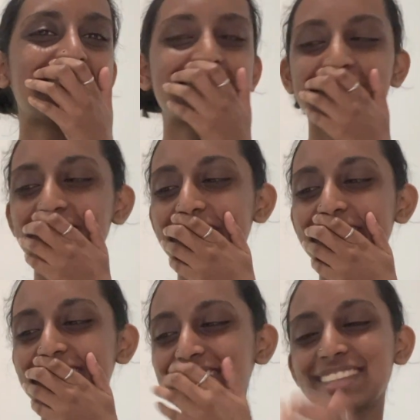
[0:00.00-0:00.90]
So
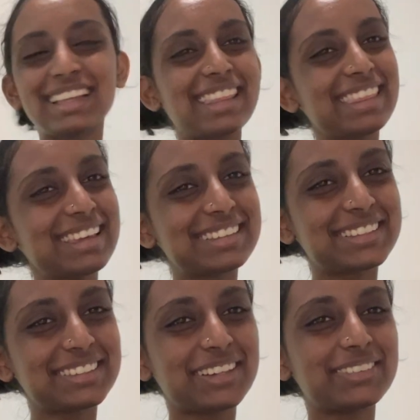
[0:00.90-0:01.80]
I think it
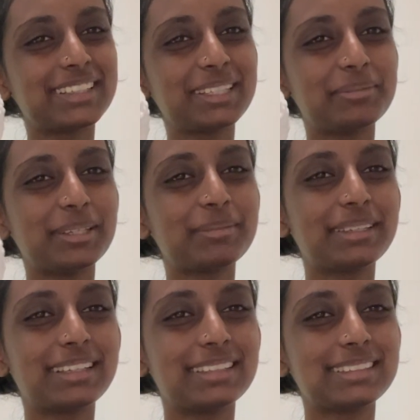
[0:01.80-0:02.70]
turned out really big
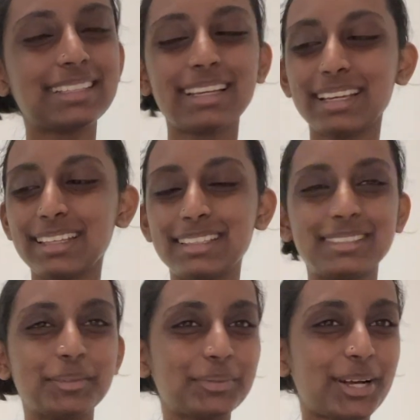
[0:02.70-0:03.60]
because the
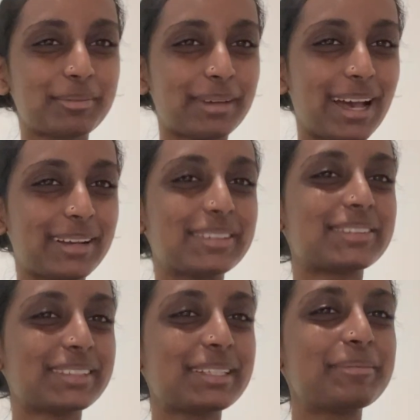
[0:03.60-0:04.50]
Ziploc bag was
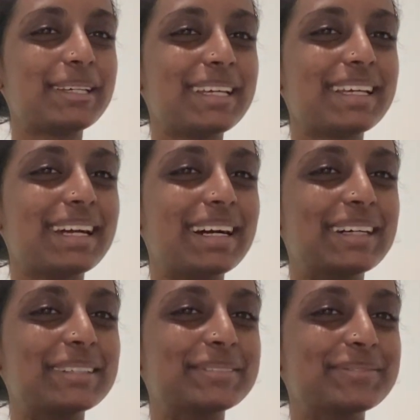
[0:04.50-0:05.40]
really big,
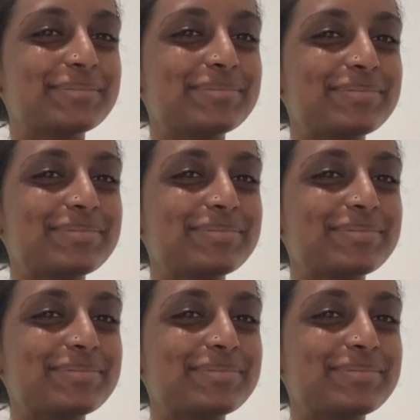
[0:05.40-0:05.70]
and